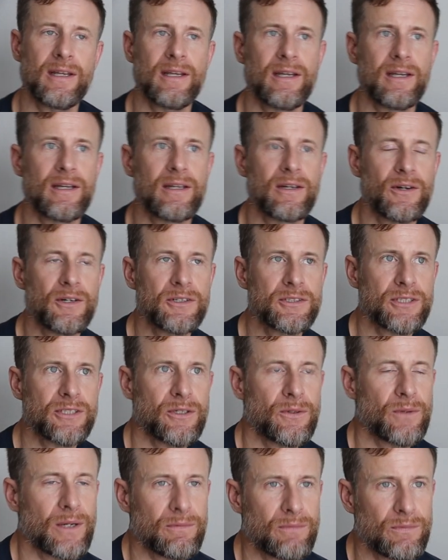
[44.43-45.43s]
and
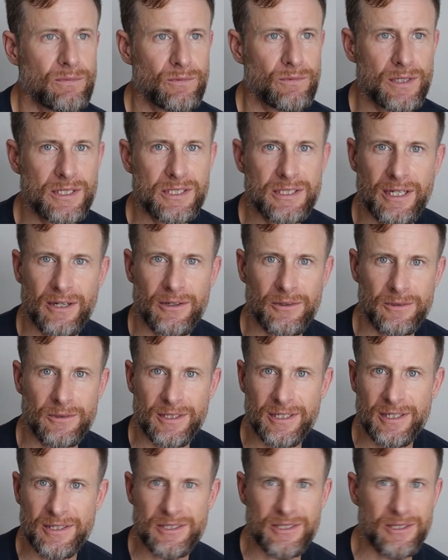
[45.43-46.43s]
also I've reached out on
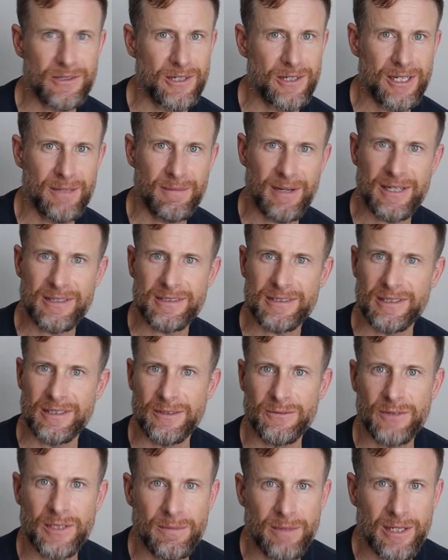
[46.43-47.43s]
Instagram asking
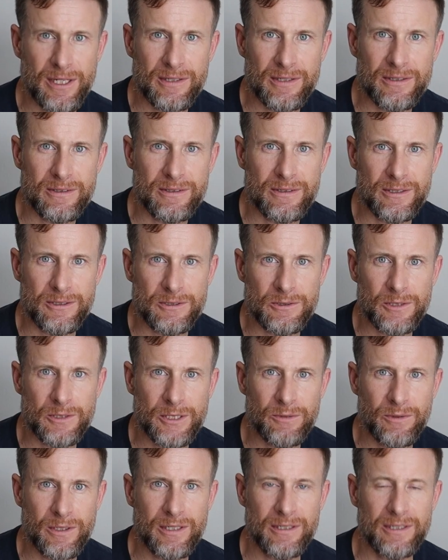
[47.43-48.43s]
if anybody in the
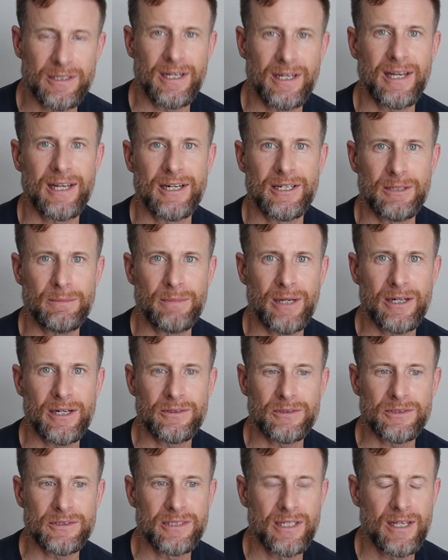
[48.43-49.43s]
Terlingua area had any
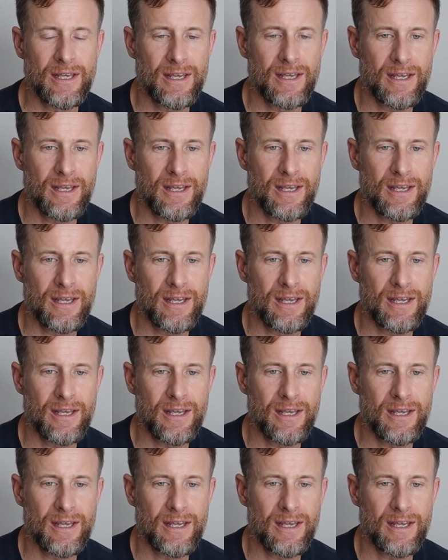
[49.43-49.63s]
bottles,